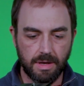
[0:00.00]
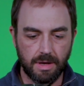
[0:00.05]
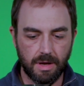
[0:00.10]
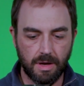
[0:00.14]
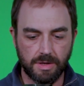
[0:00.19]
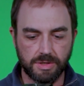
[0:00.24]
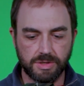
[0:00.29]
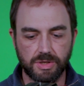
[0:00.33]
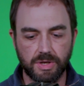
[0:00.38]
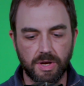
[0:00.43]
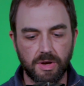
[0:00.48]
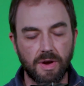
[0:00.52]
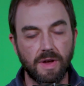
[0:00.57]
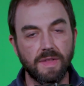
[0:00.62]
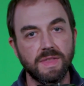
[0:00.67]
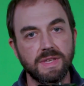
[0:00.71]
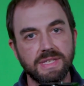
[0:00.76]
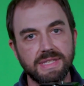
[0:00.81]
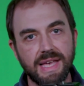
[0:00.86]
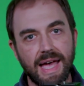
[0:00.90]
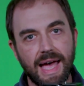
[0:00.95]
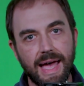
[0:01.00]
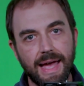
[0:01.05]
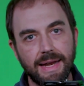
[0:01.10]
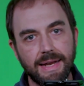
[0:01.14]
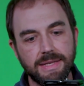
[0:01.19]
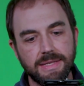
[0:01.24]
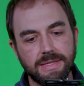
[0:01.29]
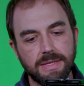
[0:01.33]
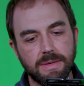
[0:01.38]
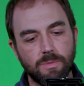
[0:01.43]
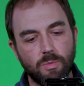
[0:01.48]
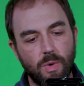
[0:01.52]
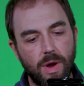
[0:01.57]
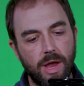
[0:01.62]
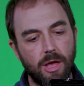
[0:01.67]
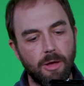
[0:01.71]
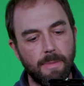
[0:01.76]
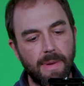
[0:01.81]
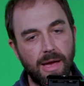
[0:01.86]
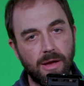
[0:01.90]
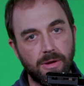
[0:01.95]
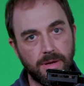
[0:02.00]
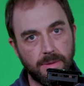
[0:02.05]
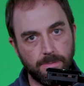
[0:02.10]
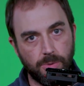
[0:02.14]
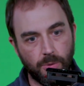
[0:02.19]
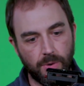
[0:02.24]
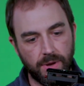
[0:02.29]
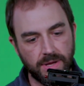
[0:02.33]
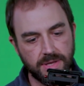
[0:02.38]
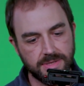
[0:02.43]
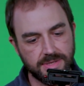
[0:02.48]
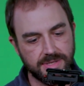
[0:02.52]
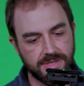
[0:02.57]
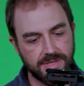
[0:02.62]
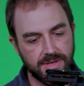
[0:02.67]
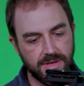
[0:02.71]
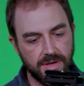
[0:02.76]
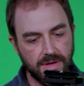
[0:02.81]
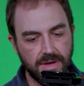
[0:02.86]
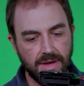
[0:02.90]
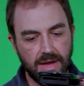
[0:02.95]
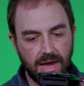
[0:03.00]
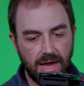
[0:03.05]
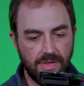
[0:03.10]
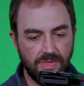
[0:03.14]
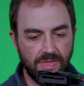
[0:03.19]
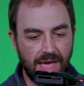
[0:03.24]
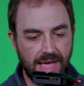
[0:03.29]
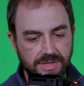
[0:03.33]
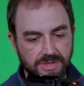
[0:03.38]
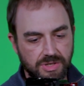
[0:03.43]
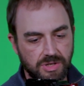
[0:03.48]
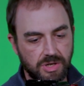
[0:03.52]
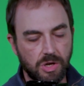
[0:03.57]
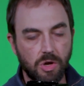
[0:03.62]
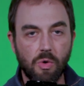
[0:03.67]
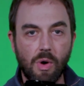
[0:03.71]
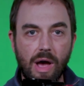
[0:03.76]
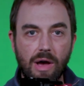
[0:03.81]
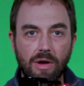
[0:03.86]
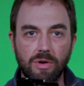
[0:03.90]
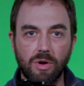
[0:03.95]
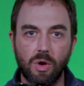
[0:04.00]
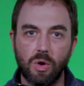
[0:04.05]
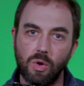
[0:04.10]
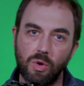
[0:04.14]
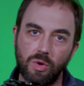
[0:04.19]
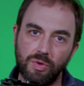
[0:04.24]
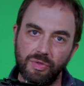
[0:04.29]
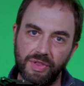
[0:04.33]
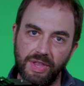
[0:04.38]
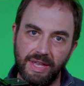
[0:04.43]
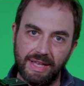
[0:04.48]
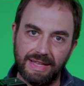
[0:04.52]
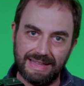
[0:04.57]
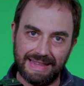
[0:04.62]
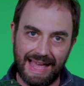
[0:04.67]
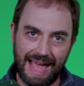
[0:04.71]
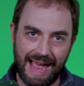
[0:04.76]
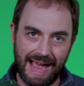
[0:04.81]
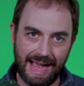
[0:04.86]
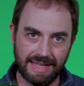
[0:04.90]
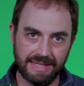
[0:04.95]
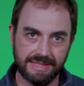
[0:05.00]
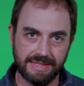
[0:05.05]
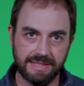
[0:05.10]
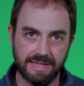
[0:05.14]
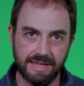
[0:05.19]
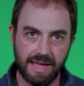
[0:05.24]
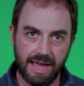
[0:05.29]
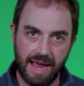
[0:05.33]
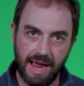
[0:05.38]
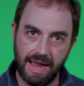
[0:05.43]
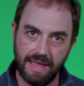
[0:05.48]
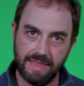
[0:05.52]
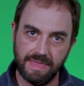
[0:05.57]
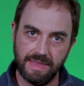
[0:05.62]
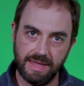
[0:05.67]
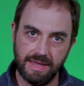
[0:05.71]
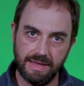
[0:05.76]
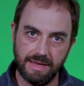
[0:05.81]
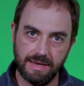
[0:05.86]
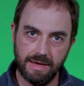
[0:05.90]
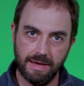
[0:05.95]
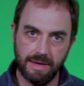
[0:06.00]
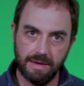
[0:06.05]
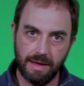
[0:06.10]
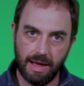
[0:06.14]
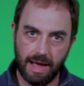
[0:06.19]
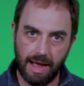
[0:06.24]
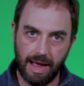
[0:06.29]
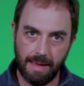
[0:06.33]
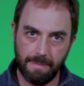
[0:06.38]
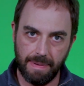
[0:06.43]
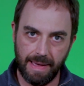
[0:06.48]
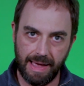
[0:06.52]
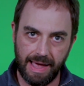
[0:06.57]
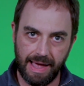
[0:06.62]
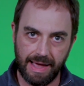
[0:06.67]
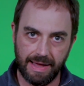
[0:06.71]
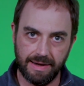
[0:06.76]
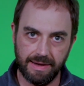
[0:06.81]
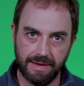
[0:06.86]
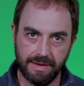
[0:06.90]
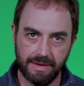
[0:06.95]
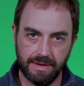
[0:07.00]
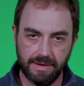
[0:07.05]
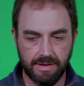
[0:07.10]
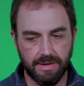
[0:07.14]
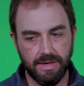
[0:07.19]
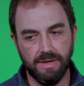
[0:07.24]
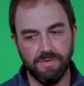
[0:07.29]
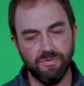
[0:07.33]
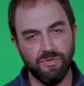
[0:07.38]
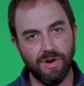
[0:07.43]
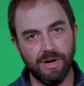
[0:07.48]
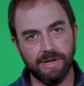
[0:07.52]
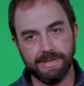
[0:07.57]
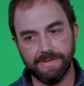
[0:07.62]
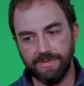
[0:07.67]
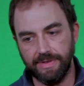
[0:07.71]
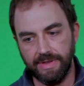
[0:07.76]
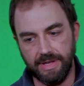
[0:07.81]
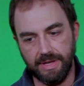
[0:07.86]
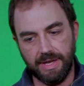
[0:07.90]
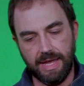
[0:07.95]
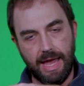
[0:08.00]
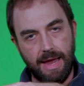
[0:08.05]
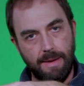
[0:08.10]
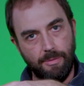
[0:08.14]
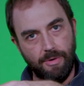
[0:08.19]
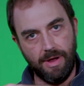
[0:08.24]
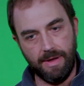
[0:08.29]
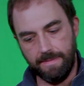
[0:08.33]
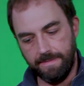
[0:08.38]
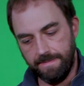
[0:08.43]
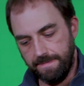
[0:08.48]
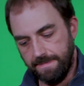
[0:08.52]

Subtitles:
Also here on the side is some rail mounting points, and that's going to go out and hold the glass and the iPad in front of the camera.